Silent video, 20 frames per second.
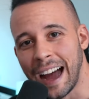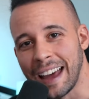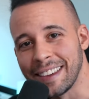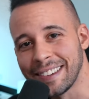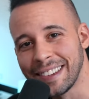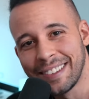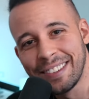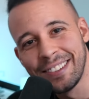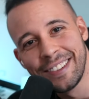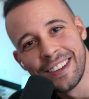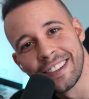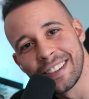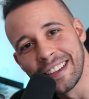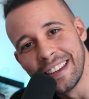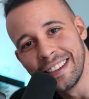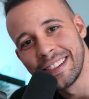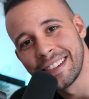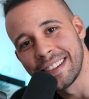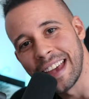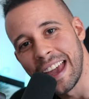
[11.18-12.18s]
Guys, this is just
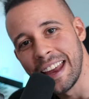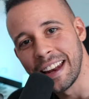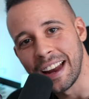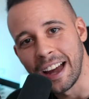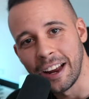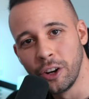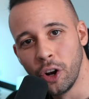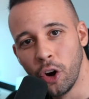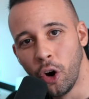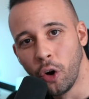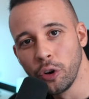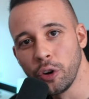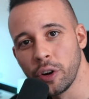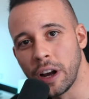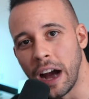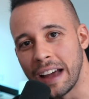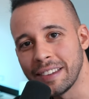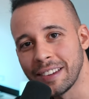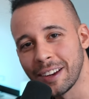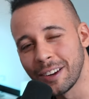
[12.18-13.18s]
insane. I know you
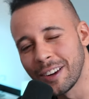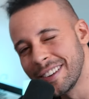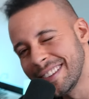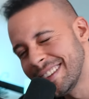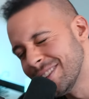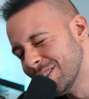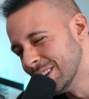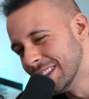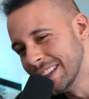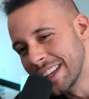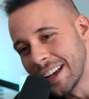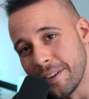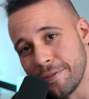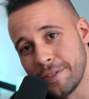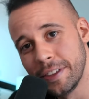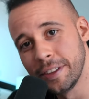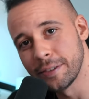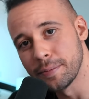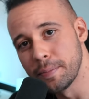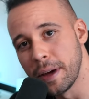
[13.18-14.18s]
guys are going to love
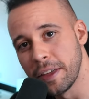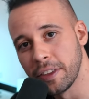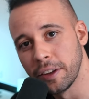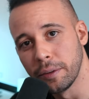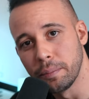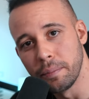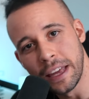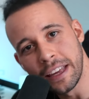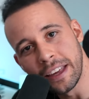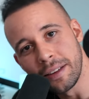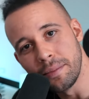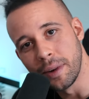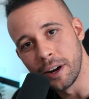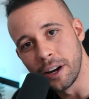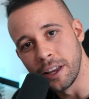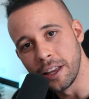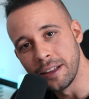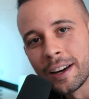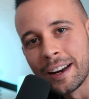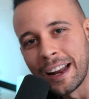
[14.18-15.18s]
this method of making
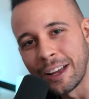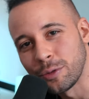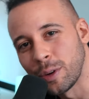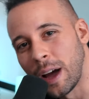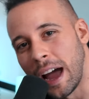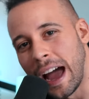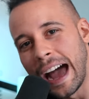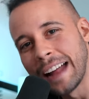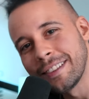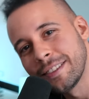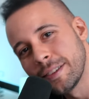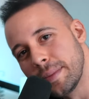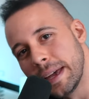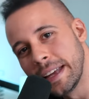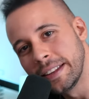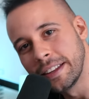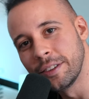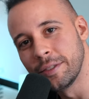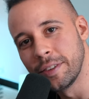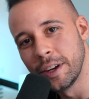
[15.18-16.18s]
money. And that's why I had to
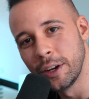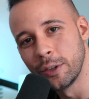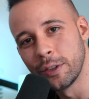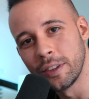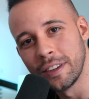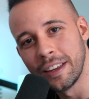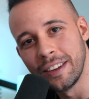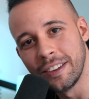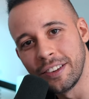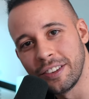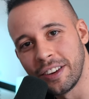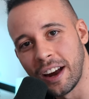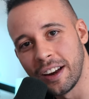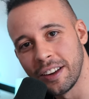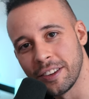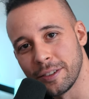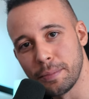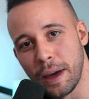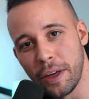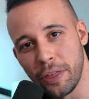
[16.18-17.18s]
make this video today to share
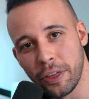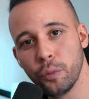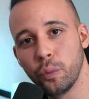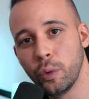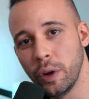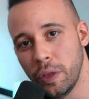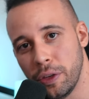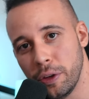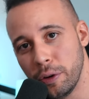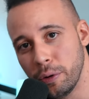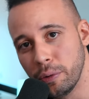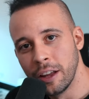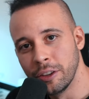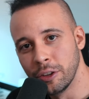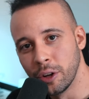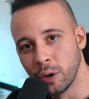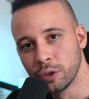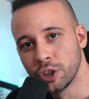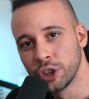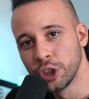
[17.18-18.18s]
this method with you. And
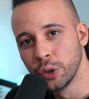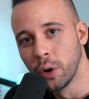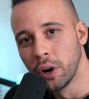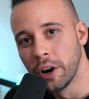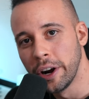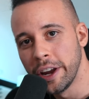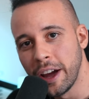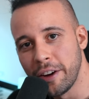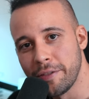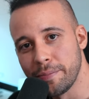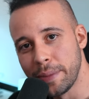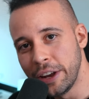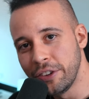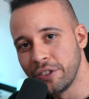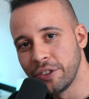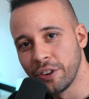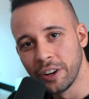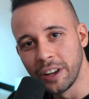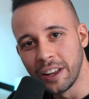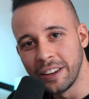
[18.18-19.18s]
don't you worry, I've made
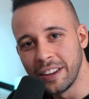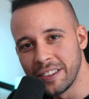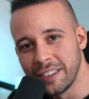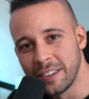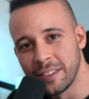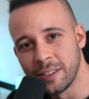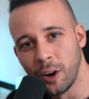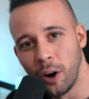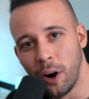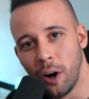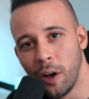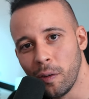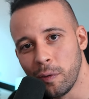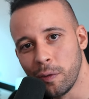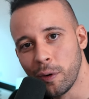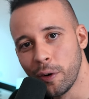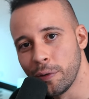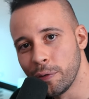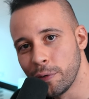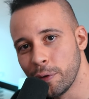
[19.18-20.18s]
sure that this is all
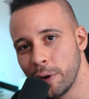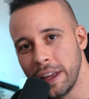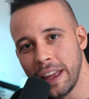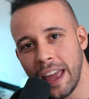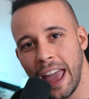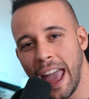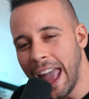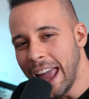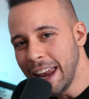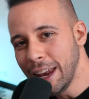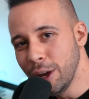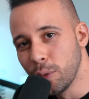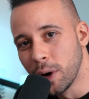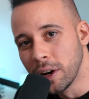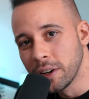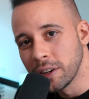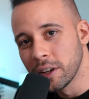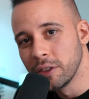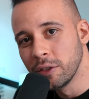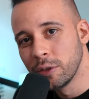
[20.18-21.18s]
for free.
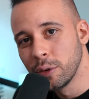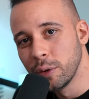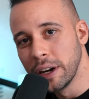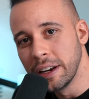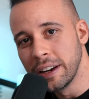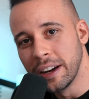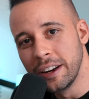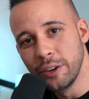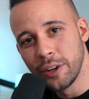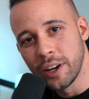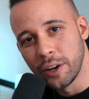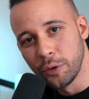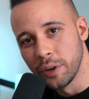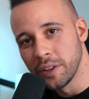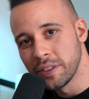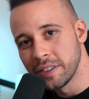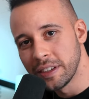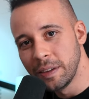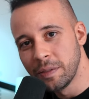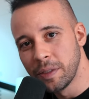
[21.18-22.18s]
Anyone can do it and you can
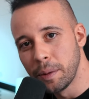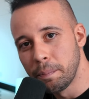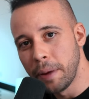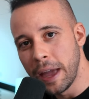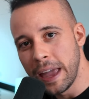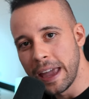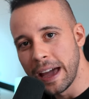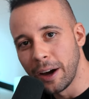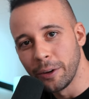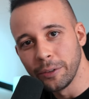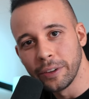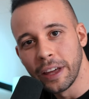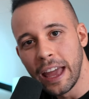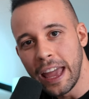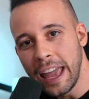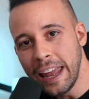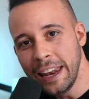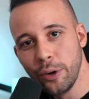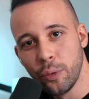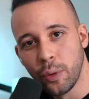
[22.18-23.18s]
receive the payout
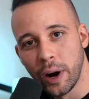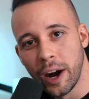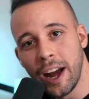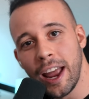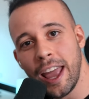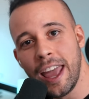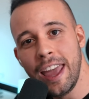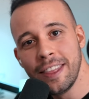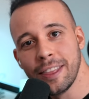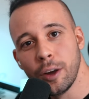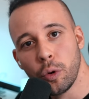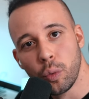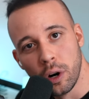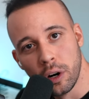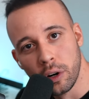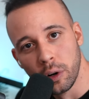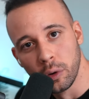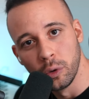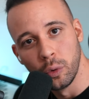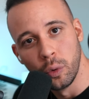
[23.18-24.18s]
anywhere in the
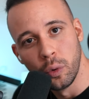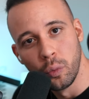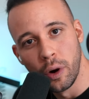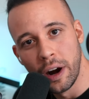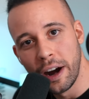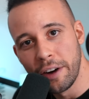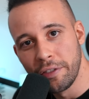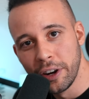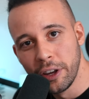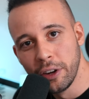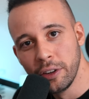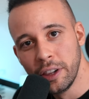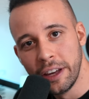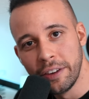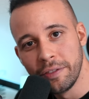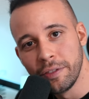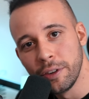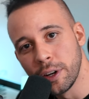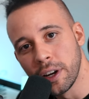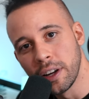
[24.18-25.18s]
world. Wherever you
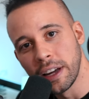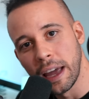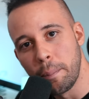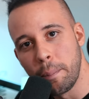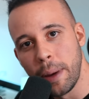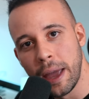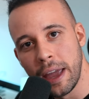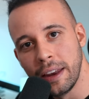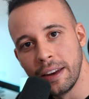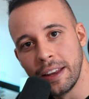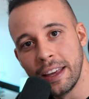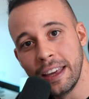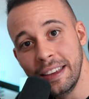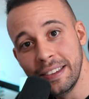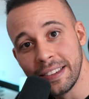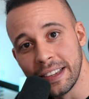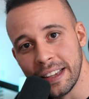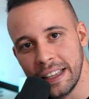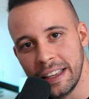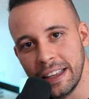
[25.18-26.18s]
live, you can get paid
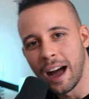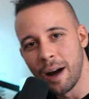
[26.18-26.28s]
easily.